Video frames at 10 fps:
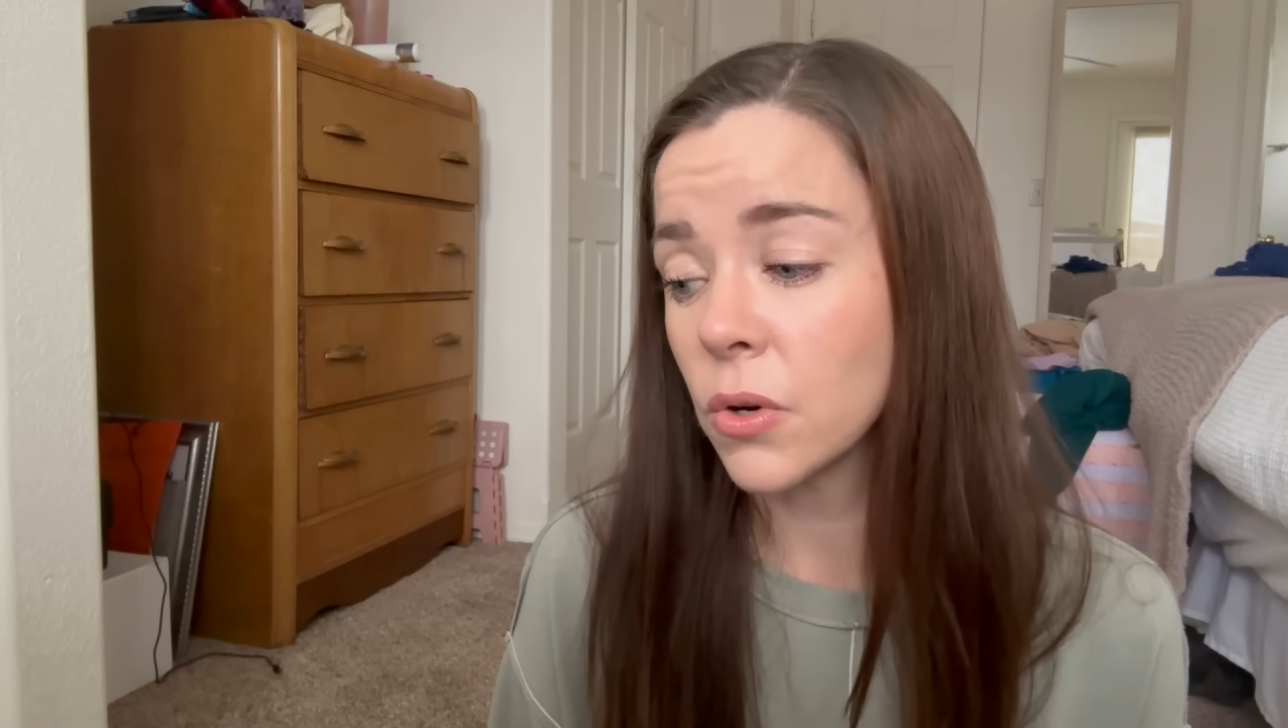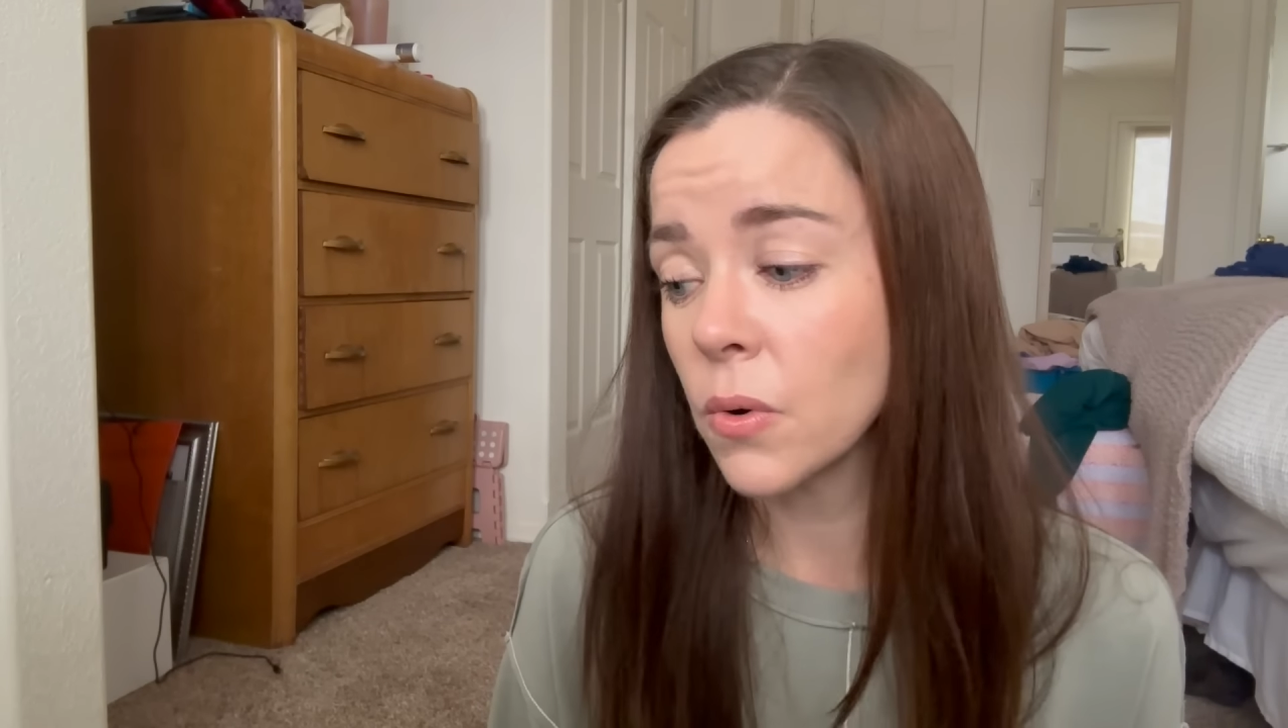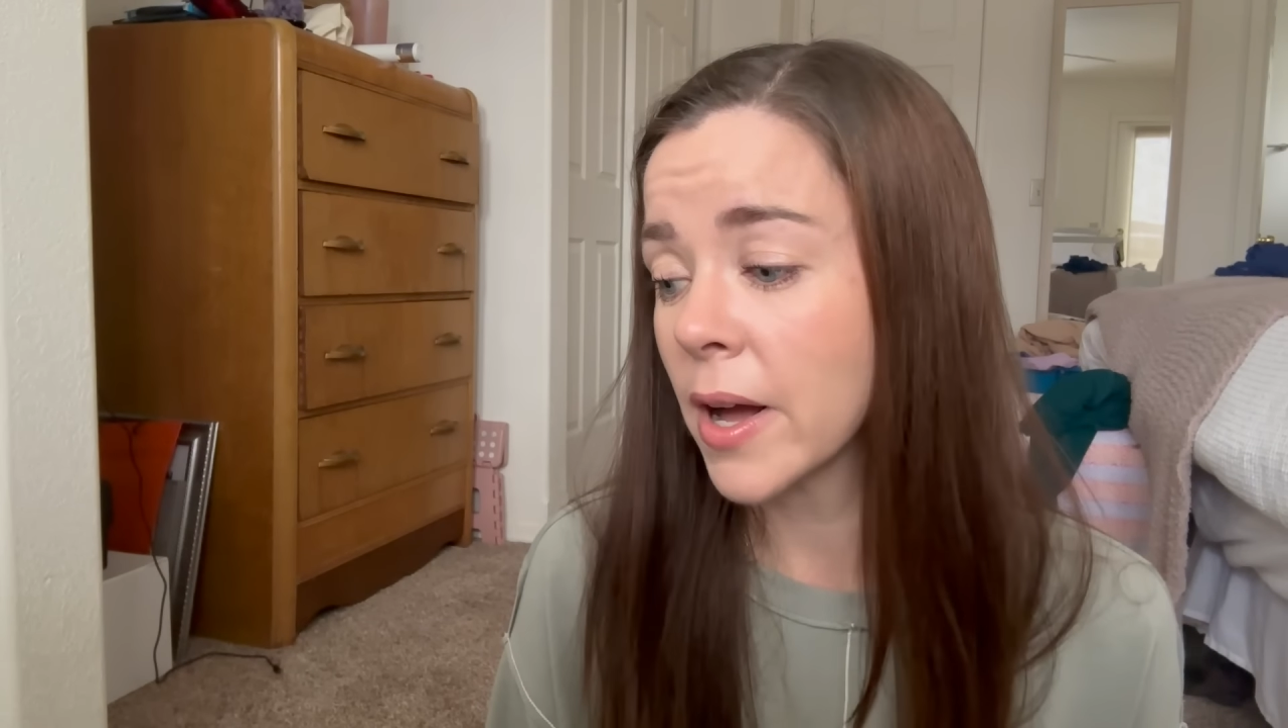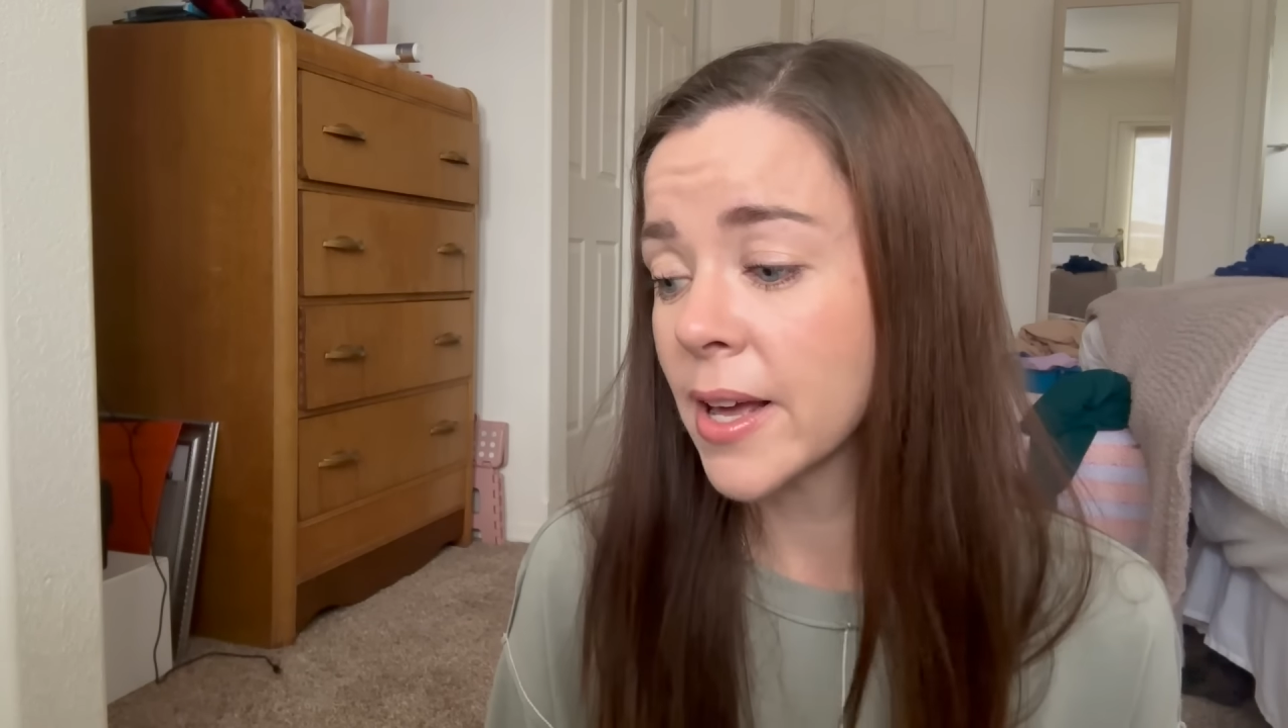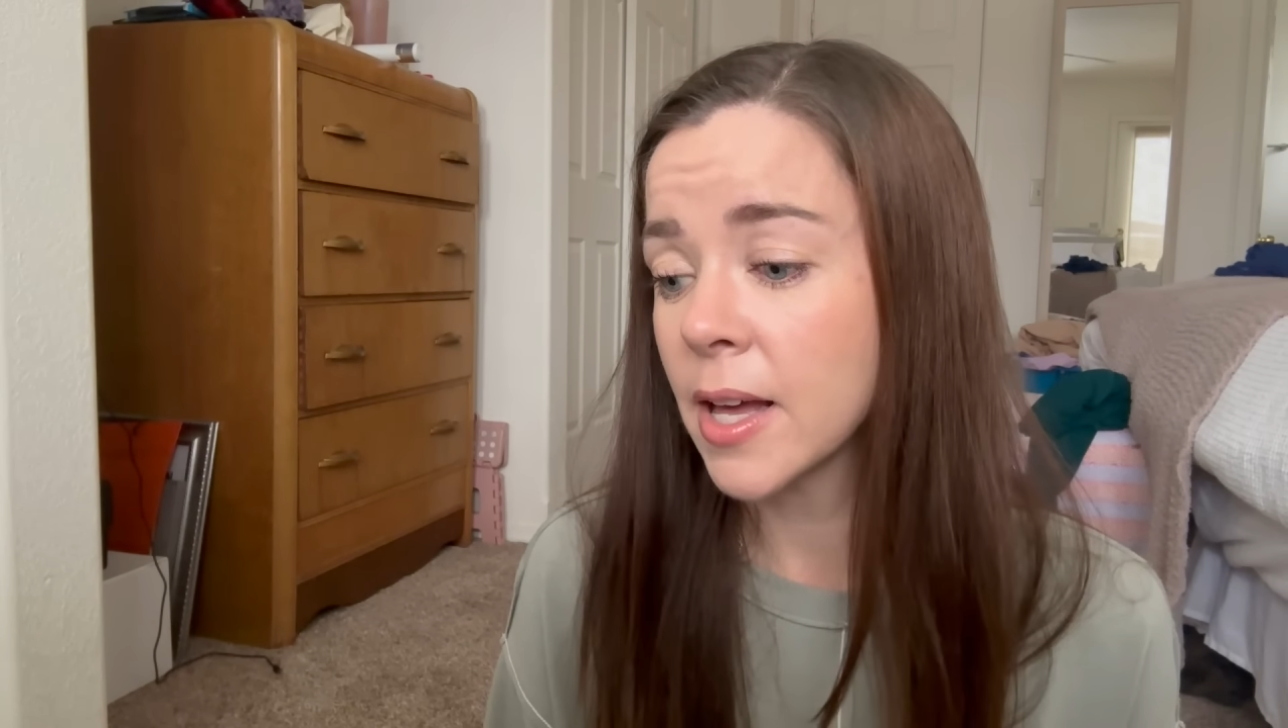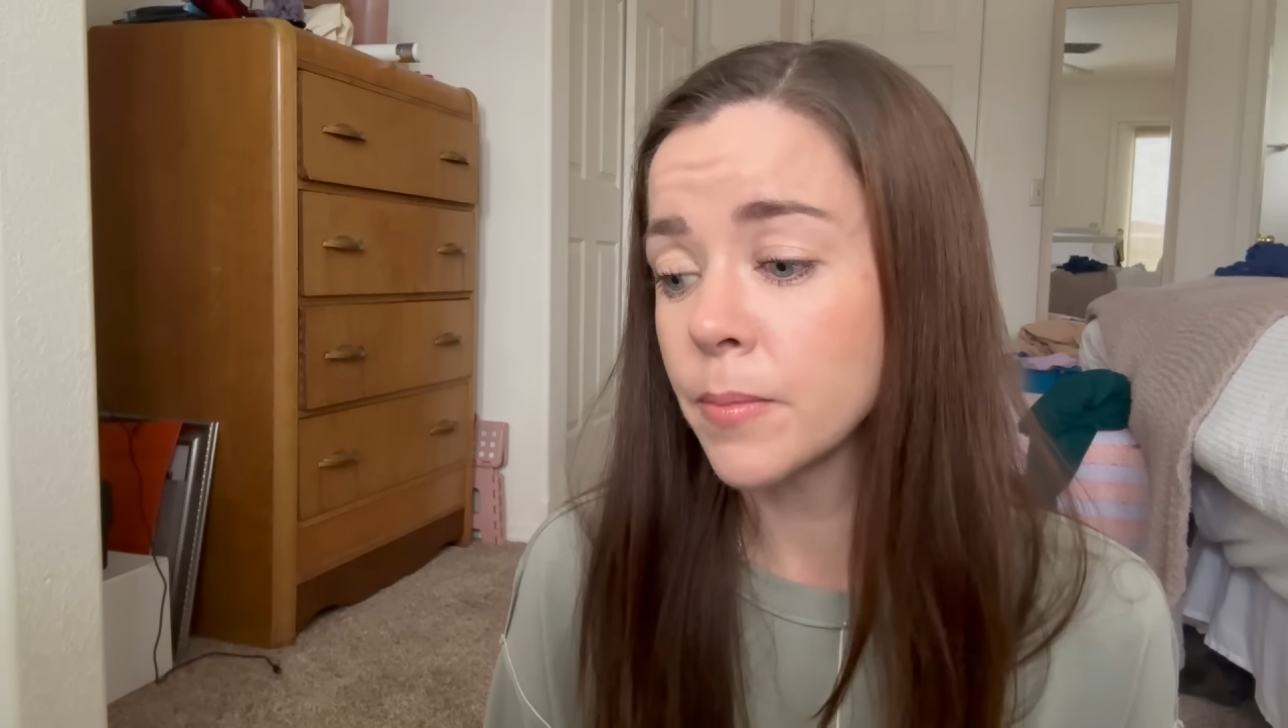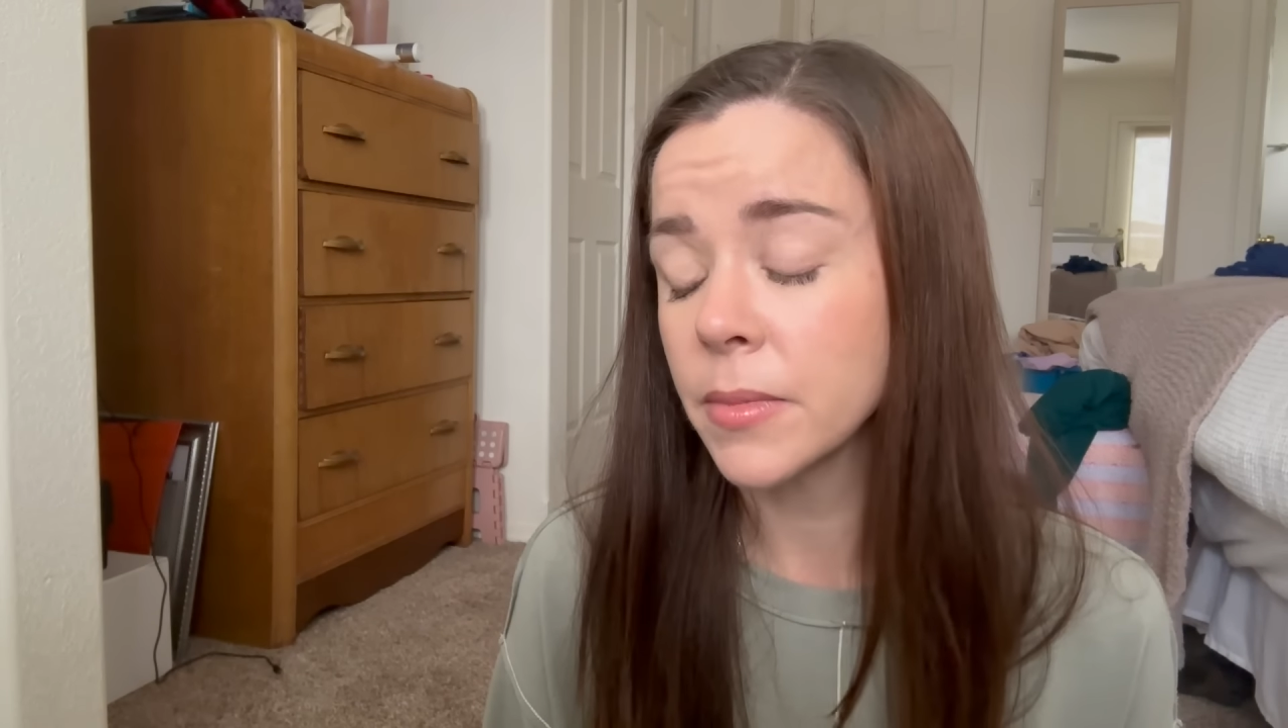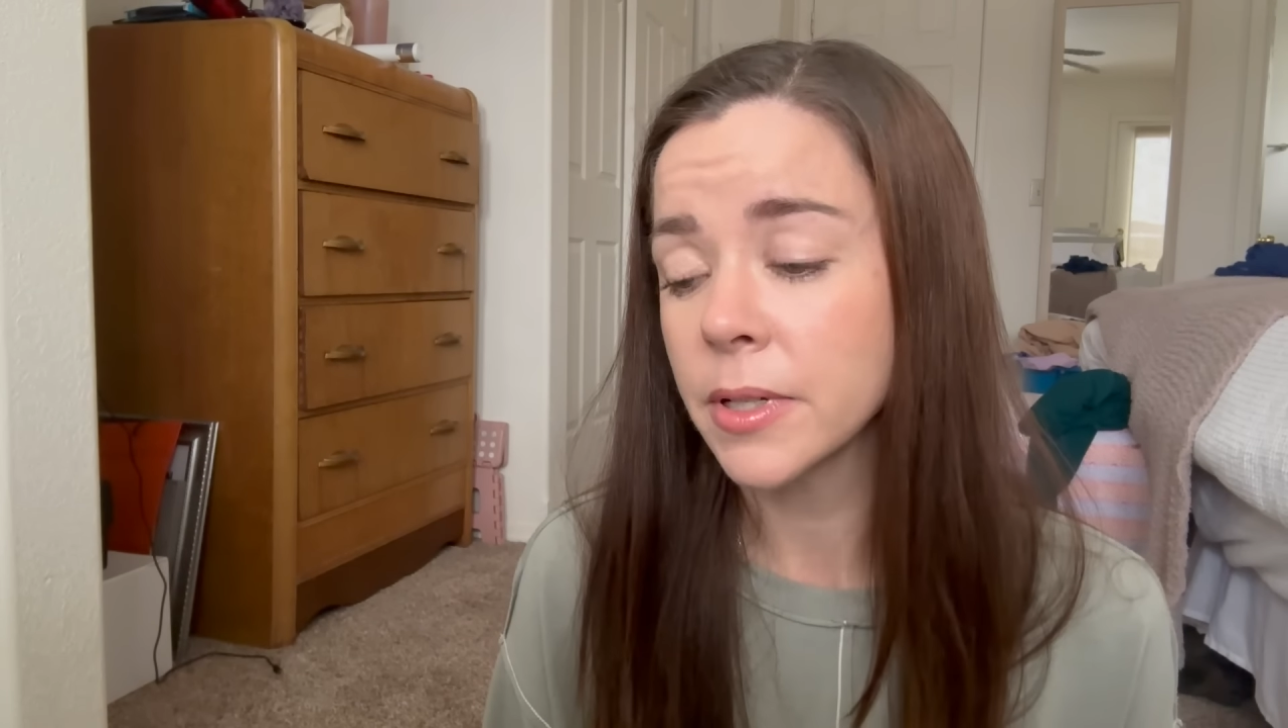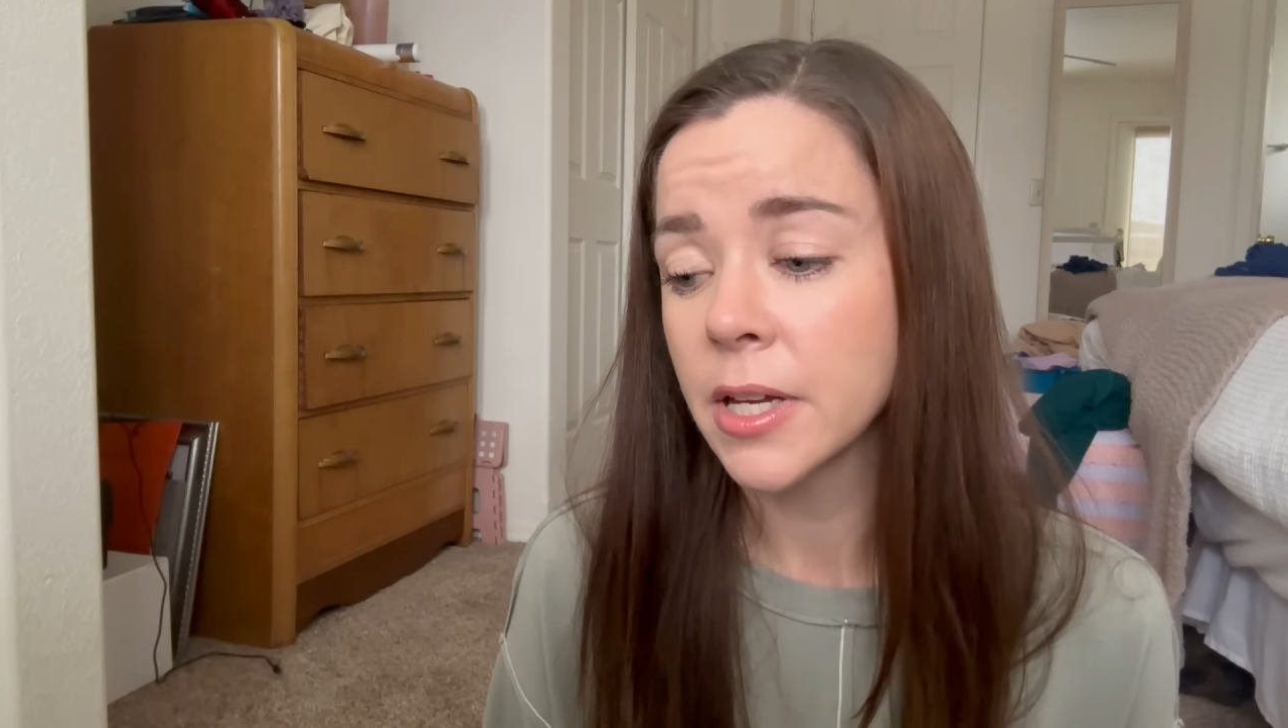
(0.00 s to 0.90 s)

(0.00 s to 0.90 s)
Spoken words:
who I am.